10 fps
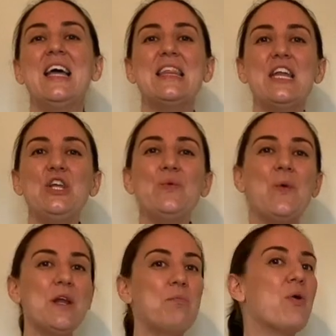then you
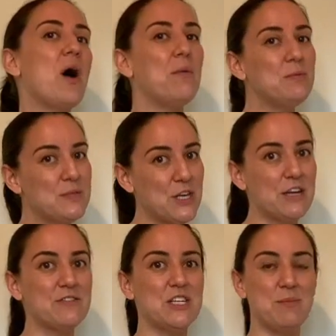want to problem
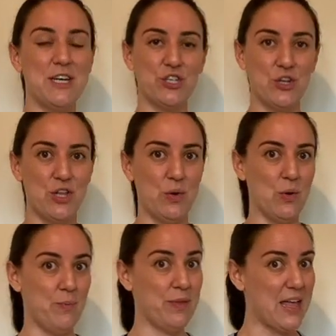solve to make sure that you
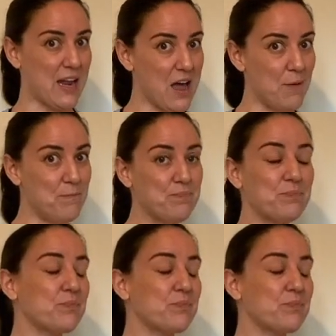open that up.